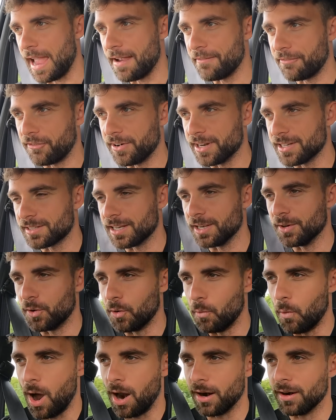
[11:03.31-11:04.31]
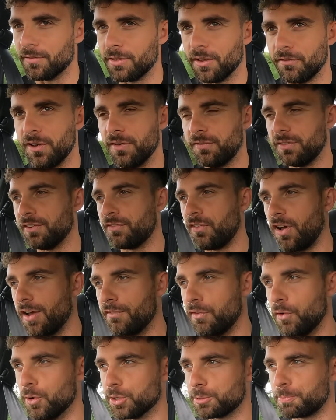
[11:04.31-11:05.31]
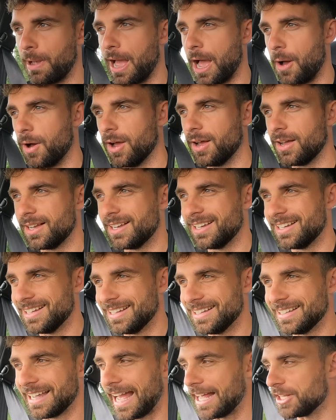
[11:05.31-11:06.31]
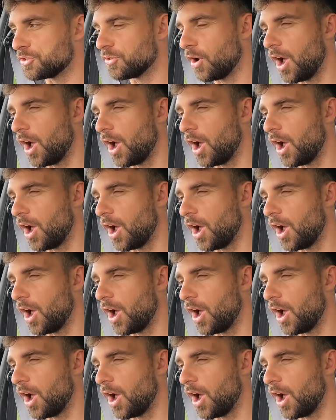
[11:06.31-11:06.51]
every single one of the 55 horsepower and